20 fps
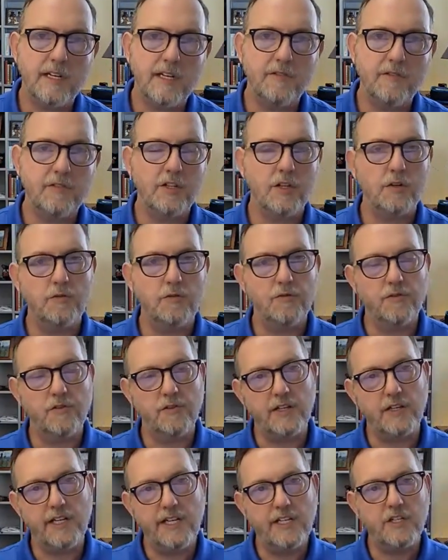And so
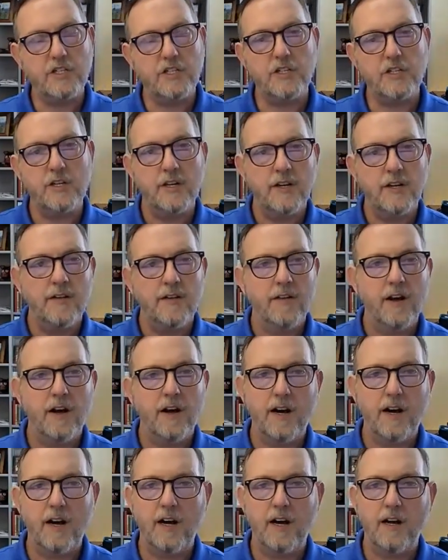for each
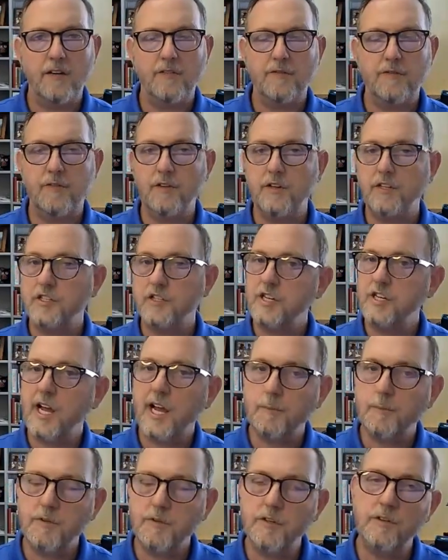
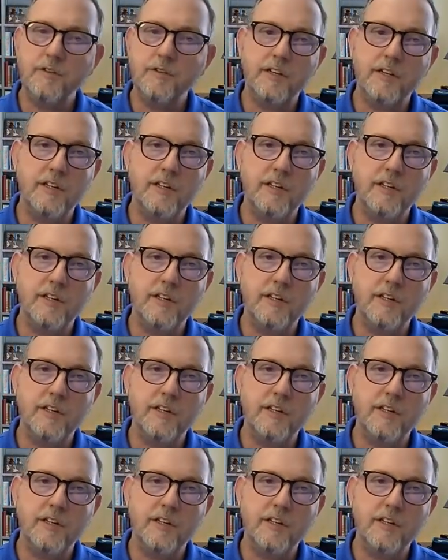chapter,